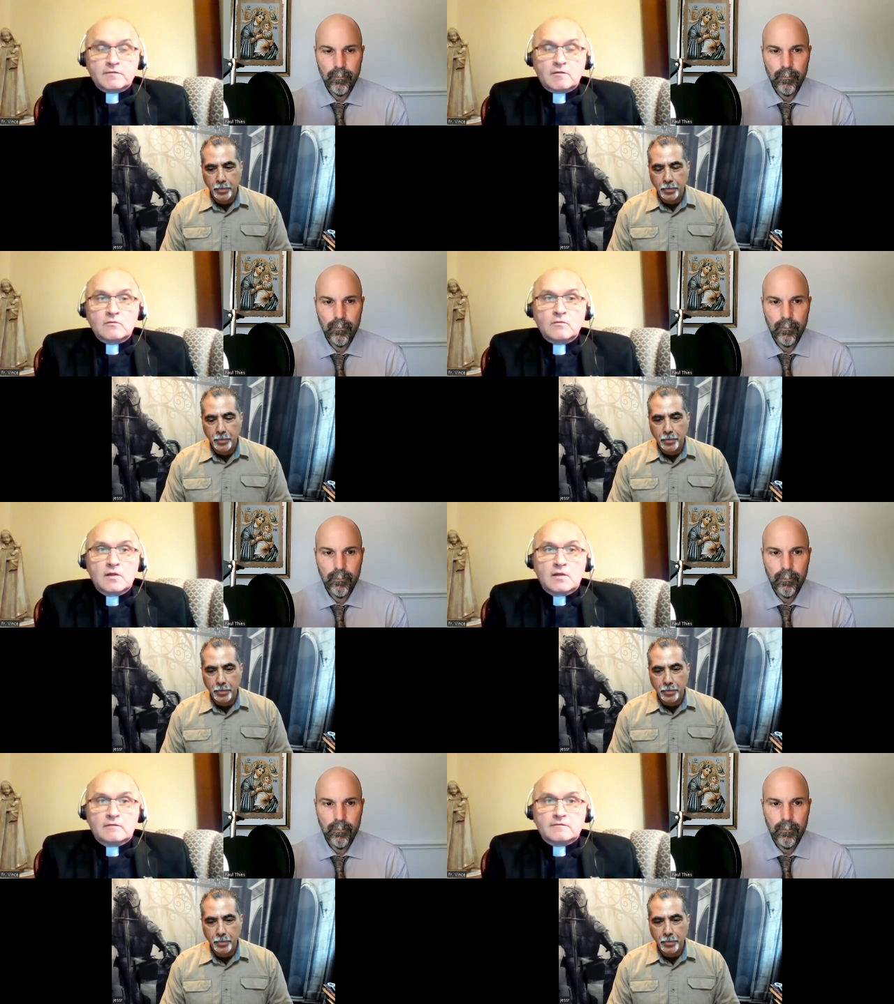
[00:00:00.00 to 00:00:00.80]
Speaker 1: So
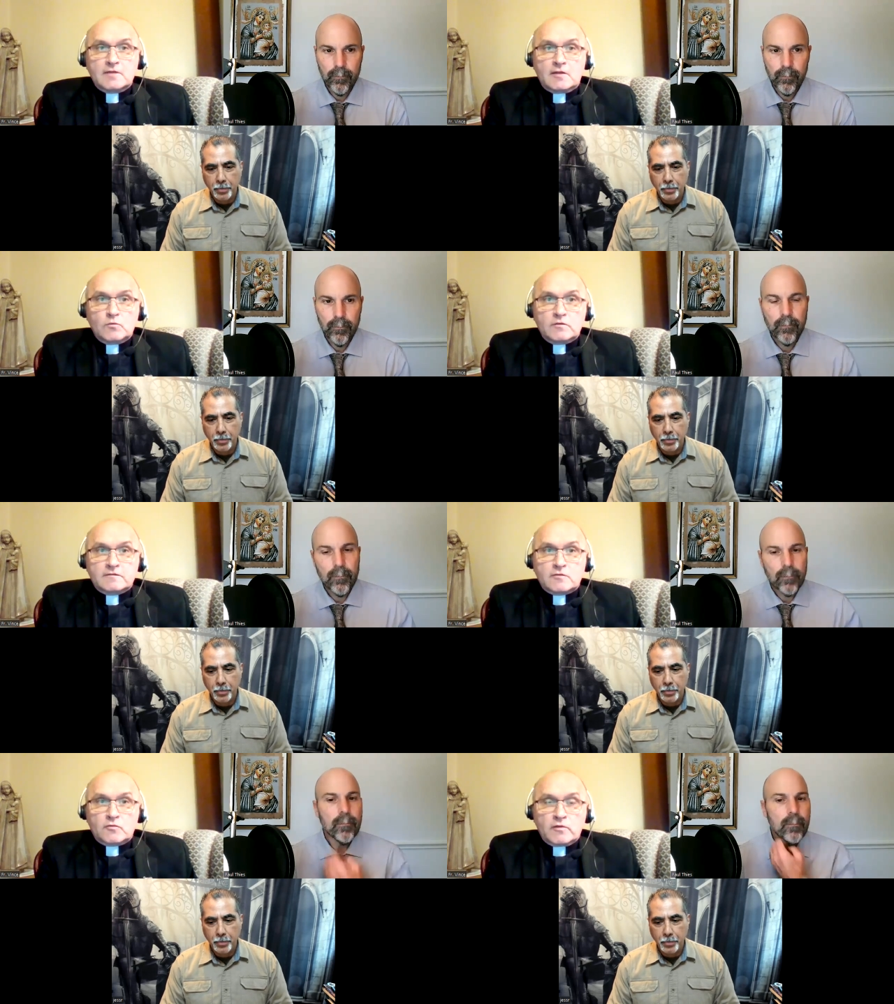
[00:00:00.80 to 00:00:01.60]
Satan would
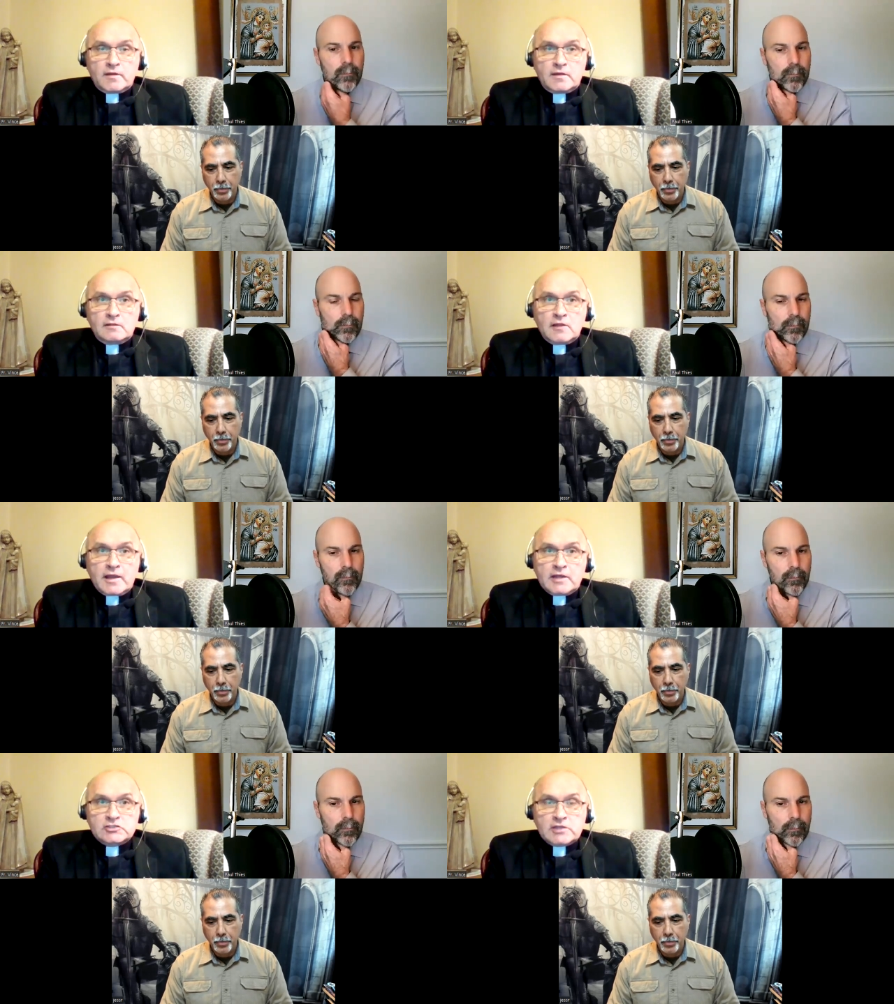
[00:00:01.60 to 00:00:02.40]
certainly
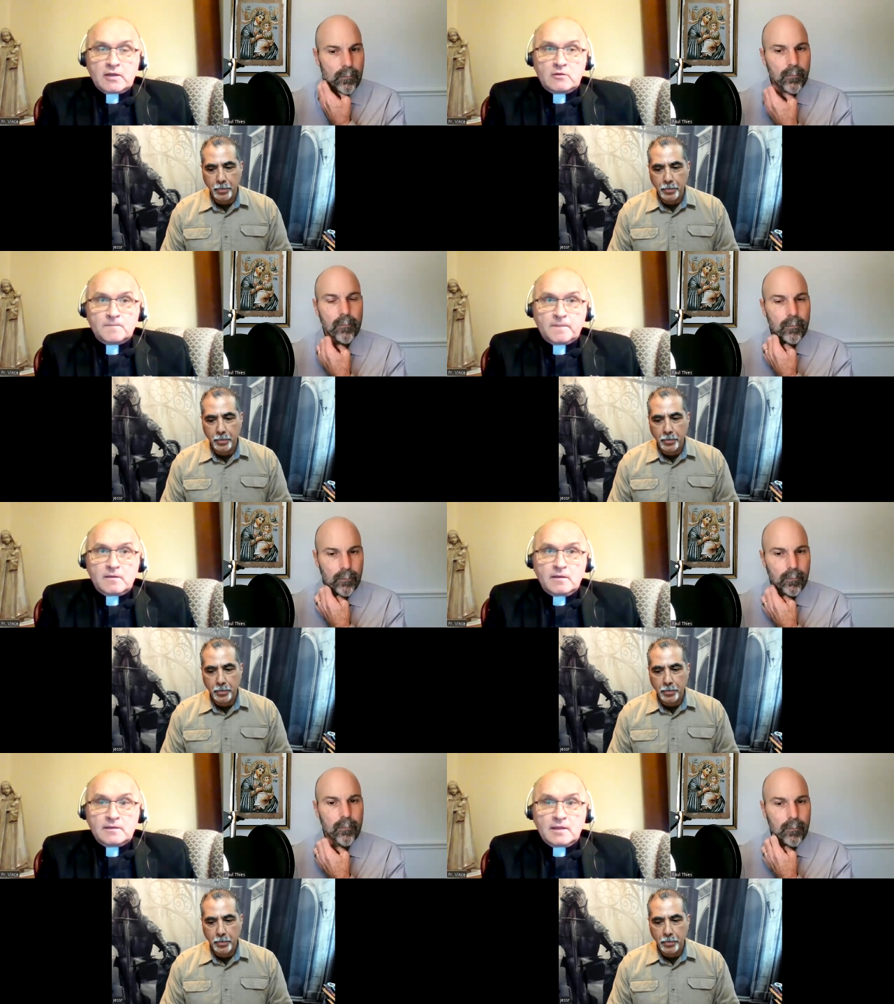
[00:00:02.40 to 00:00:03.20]
lash out
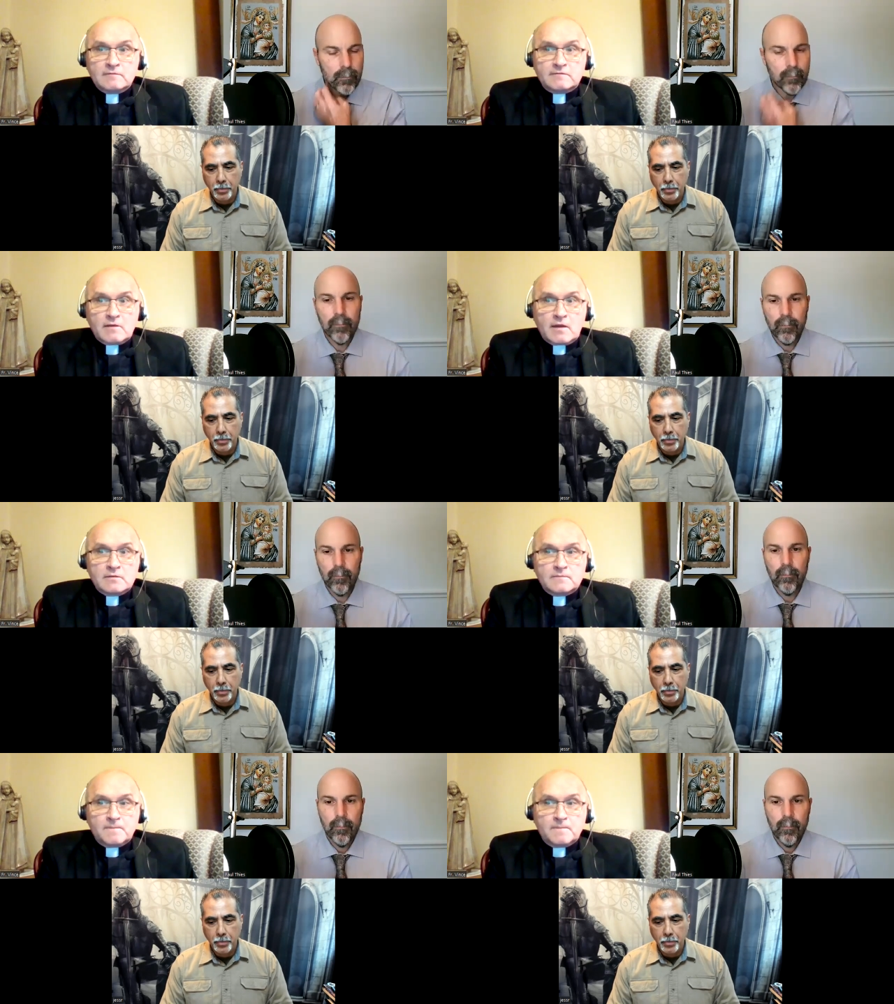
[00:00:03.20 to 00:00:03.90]
against that.